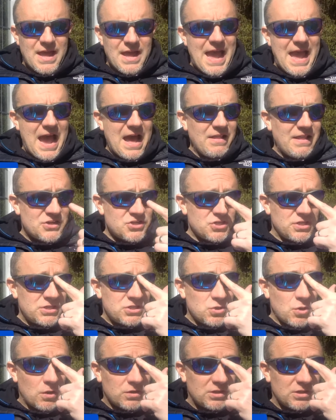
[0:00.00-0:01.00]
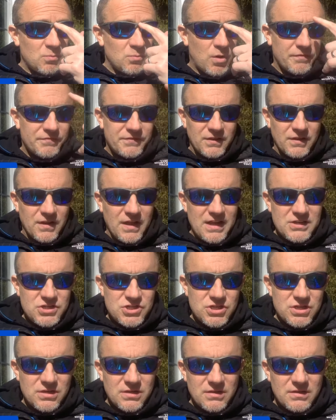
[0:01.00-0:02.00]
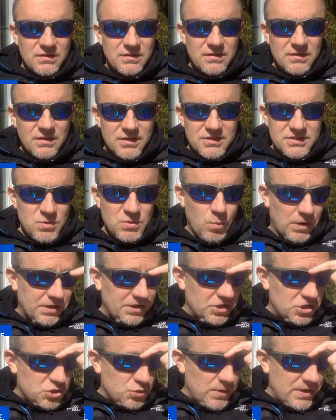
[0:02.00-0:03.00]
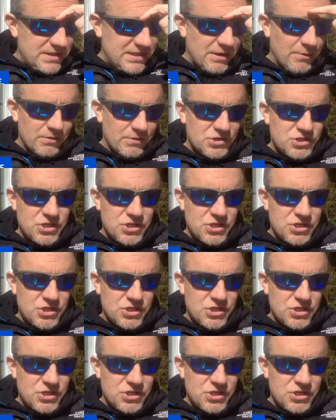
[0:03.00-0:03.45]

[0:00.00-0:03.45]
Hal actually talked him off the ledge because he wanted to trade Derek